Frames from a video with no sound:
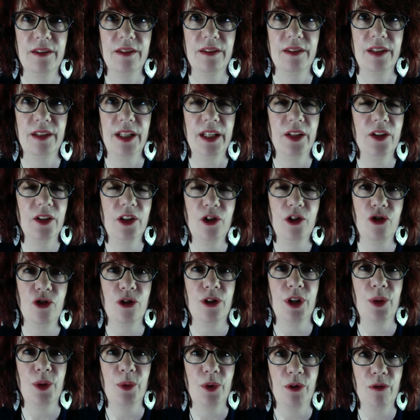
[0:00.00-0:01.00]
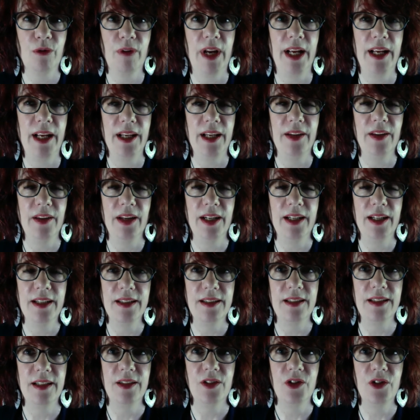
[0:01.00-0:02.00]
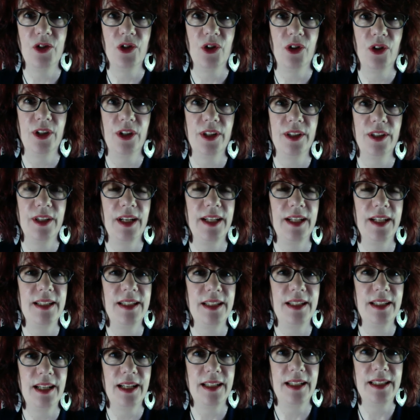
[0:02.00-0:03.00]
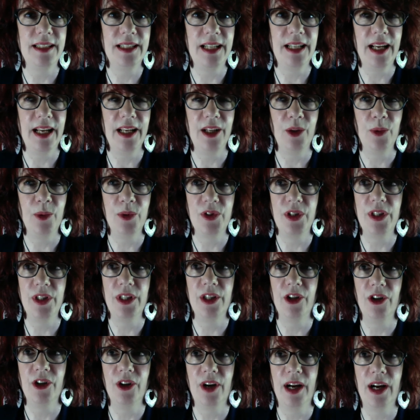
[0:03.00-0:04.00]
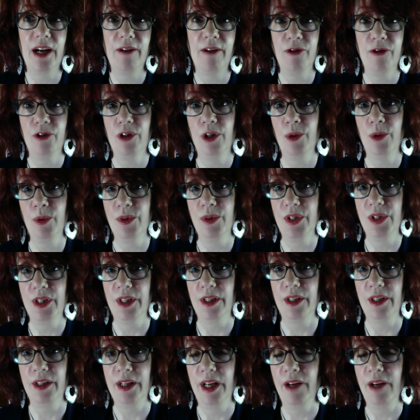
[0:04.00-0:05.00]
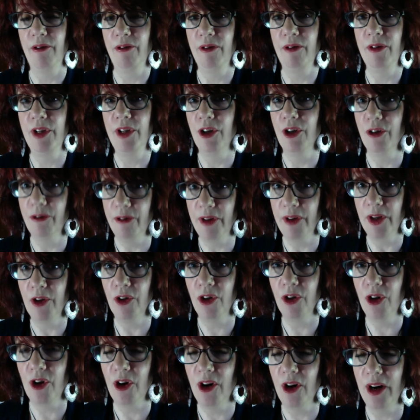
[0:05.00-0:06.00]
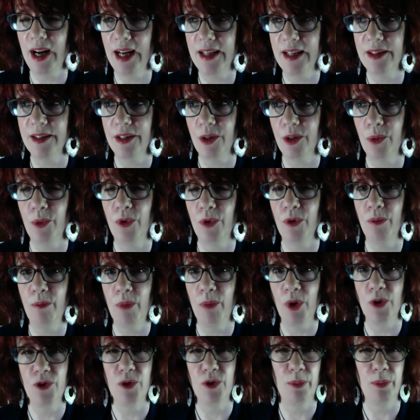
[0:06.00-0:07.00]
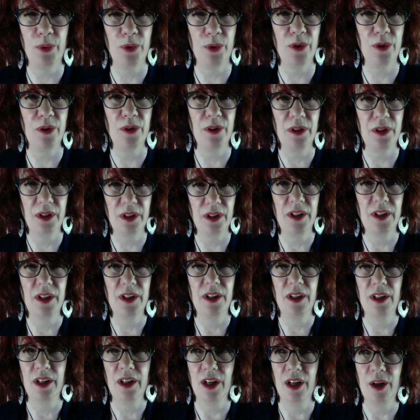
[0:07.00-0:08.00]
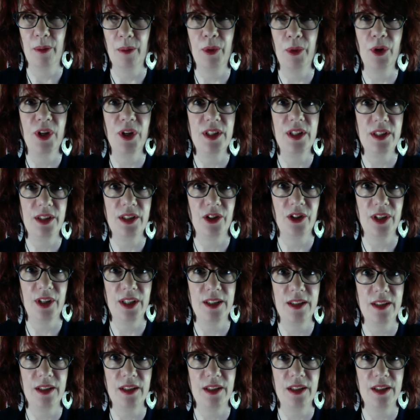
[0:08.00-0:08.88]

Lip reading: healing journey with Reiki, like I said, started in 1998. It was a year after I was in a near fatal car accident with multiple pretty serious